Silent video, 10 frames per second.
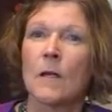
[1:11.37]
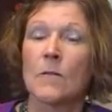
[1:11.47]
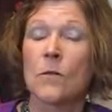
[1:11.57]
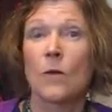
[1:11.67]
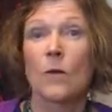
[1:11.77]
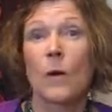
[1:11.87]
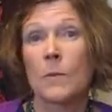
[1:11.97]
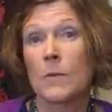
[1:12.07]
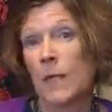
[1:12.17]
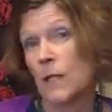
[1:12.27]
So I
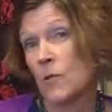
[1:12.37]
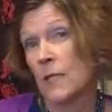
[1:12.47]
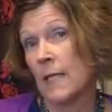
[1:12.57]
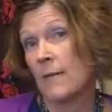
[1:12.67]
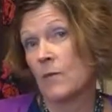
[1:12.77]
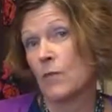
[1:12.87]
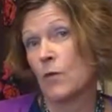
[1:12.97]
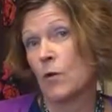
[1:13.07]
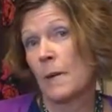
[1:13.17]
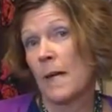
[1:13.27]
was at UC Davis
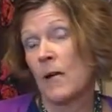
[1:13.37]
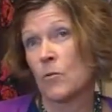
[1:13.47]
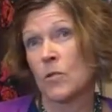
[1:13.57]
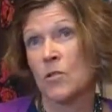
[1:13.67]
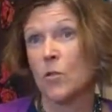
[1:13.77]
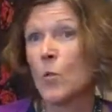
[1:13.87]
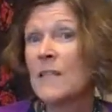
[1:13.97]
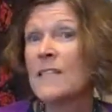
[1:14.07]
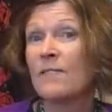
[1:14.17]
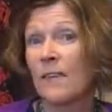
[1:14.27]
for about
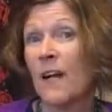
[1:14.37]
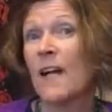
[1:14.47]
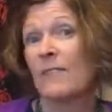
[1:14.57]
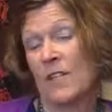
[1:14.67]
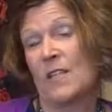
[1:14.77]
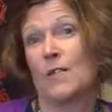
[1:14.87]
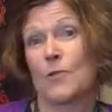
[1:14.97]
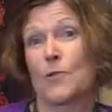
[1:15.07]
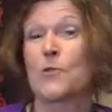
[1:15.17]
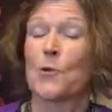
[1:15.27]
25
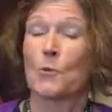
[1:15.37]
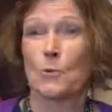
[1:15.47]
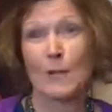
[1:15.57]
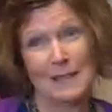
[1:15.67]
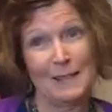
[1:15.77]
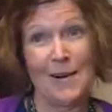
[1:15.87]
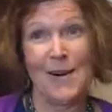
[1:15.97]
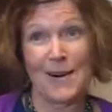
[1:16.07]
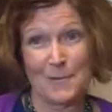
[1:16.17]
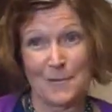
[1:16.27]
years, so a really
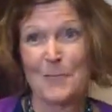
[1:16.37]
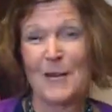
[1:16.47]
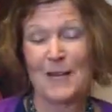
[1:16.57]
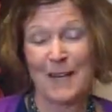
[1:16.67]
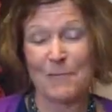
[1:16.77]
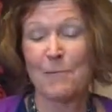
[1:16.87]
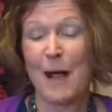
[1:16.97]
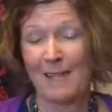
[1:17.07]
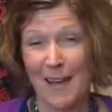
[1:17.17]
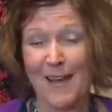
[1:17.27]
long period of
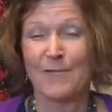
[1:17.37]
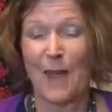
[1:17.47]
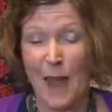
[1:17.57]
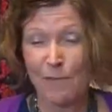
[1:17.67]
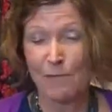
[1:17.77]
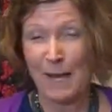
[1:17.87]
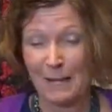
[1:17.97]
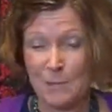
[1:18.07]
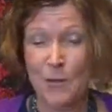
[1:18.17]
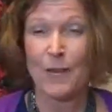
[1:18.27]
my life.
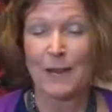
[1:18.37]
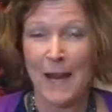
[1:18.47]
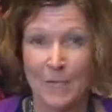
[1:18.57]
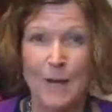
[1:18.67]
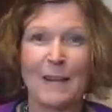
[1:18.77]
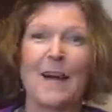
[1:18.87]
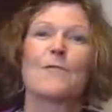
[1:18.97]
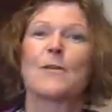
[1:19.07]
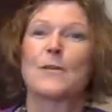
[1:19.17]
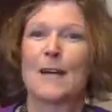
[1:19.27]
More than half my
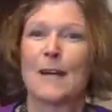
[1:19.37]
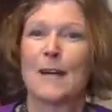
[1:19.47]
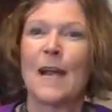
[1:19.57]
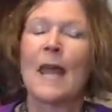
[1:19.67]
life was there.